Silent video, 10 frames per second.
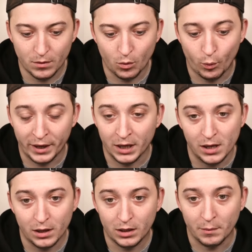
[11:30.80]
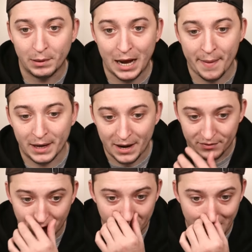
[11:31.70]
winger, can play on the
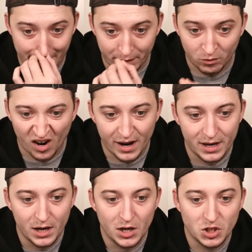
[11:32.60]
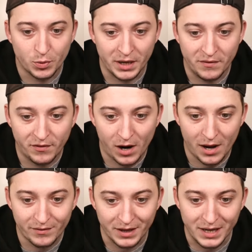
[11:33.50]
left, can play on the right,
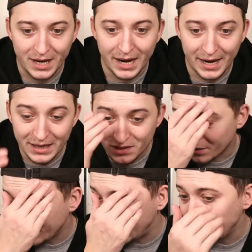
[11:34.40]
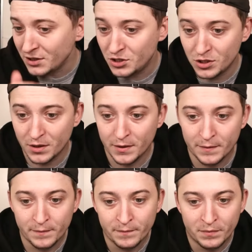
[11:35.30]
25 years of age,
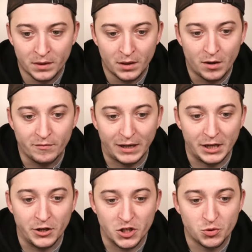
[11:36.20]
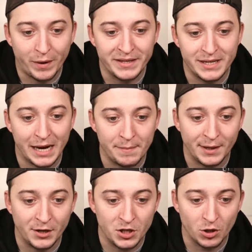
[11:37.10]
valued at 28
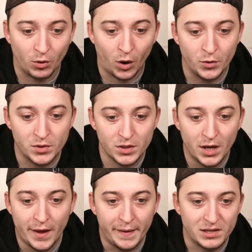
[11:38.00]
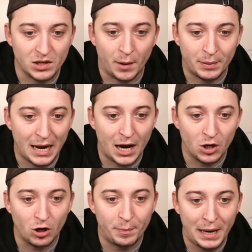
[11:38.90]
million euros. This is a
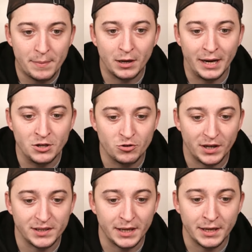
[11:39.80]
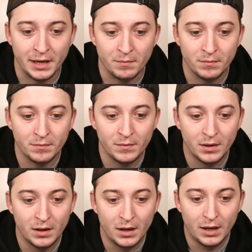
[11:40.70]
lot of people are interested in him.
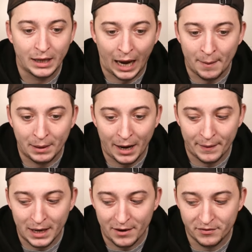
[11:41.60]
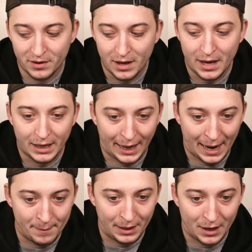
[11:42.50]
Can play on the left,
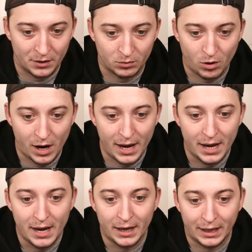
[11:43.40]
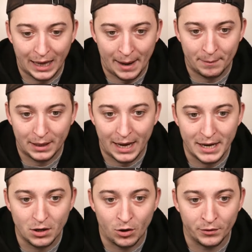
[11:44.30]
can play on the right, can
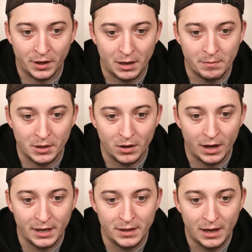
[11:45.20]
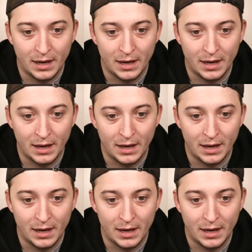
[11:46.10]
play on the number nine,